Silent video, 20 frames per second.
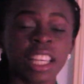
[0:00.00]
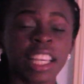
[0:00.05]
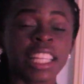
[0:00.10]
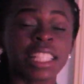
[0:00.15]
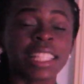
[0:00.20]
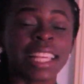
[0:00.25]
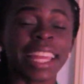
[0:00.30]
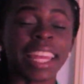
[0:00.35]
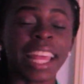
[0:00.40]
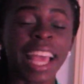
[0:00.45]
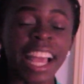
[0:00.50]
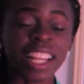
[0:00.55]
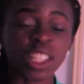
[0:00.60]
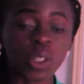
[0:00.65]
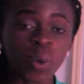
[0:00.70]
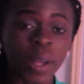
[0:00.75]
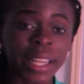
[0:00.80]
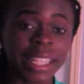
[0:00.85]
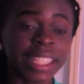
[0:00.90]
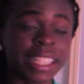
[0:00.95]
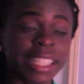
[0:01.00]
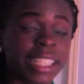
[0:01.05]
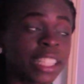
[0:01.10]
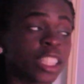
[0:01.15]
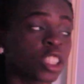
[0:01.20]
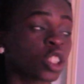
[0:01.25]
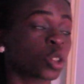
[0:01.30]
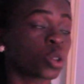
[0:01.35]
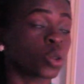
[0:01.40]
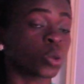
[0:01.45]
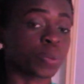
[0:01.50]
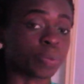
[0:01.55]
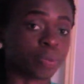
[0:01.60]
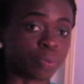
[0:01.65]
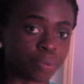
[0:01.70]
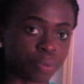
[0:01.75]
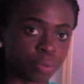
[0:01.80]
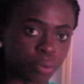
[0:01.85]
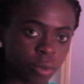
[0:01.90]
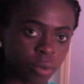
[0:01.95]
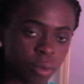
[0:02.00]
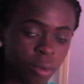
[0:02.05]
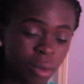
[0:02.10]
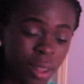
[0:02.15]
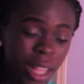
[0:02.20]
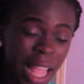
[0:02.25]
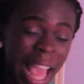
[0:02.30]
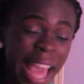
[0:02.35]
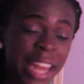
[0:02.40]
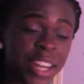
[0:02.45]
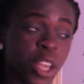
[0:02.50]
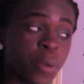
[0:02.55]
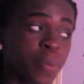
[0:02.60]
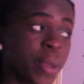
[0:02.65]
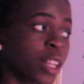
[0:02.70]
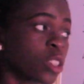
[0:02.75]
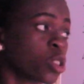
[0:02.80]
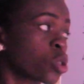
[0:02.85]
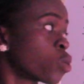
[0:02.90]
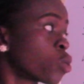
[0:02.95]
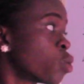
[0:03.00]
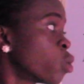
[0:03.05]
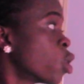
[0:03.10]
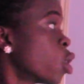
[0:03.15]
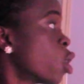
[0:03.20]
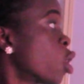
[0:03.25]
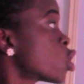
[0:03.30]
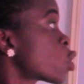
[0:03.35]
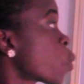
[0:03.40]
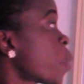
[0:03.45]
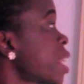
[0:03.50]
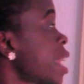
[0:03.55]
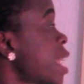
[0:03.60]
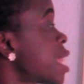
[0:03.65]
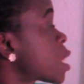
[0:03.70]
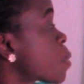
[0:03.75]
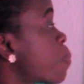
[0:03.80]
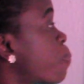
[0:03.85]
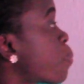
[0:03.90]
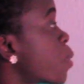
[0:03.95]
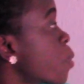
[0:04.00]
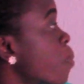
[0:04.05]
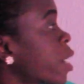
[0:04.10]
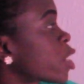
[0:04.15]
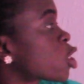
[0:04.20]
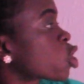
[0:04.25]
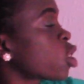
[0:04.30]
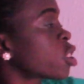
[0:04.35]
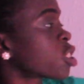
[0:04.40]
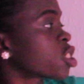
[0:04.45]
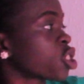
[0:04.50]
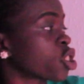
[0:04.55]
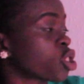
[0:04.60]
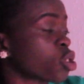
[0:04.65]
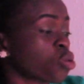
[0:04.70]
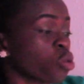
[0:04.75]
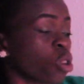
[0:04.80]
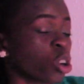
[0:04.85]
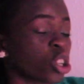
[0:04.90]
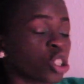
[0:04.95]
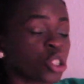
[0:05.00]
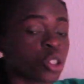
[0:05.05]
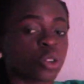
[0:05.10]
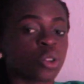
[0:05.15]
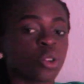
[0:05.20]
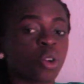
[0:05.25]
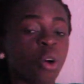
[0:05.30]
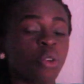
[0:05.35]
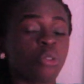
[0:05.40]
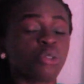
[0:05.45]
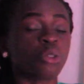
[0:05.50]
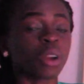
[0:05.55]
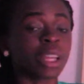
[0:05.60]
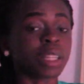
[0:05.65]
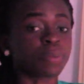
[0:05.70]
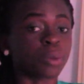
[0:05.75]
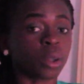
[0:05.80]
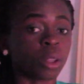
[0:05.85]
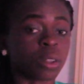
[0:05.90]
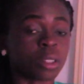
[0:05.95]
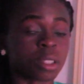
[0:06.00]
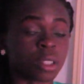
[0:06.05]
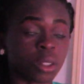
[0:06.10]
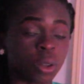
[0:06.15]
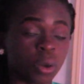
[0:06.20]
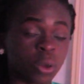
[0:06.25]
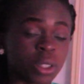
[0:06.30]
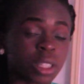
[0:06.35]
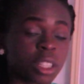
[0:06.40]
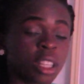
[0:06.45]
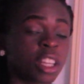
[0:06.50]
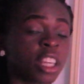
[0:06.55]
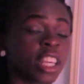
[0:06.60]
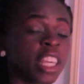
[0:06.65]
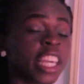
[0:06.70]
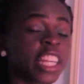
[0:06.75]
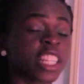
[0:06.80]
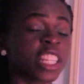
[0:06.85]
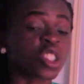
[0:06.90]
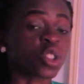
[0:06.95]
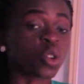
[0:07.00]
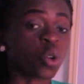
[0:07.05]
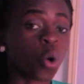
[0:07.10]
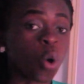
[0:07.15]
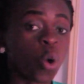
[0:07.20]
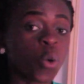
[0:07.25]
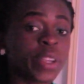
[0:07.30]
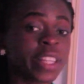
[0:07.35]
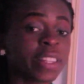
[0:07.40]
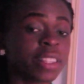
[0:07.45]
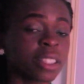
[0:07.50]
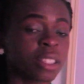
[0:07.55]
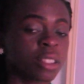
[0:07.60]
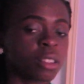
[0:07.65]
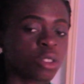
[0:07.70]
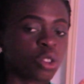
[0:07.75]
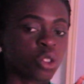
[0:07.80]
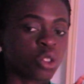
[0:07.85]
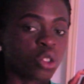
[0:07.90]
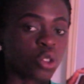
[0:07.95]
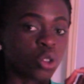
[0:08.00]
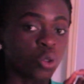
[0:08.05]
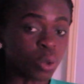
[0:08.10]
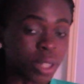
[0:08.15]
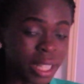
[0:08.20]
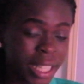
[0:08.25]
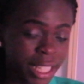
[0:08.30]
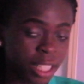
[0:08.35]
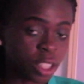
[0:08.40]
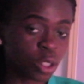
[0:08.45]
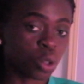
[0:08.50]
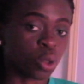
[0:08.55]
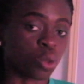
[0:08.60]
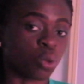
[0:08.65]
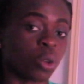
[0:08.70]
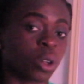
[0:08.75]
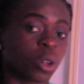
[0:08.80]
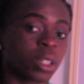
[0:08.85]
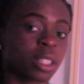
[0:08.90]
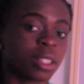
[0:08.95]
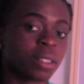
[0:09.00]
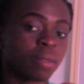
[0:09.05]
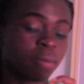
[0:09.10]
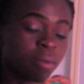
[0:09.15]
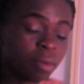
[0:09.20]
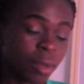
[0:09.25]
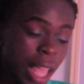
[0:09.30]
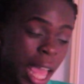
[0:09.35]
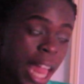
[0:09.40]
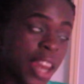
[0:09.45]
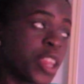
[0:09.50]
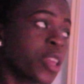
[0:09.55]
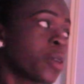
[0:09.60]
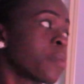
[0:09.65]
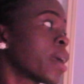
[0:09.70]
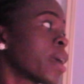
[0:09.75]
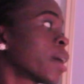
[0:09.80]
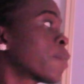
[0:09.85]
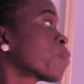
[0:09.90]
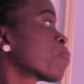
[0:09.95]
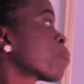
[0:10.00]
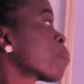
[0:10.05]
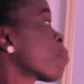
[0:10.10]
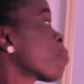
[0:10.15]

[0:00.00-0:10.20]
it can actually lead to anemia too. So when there's premature destruction of red blood cells, it is going to lead towards anemia.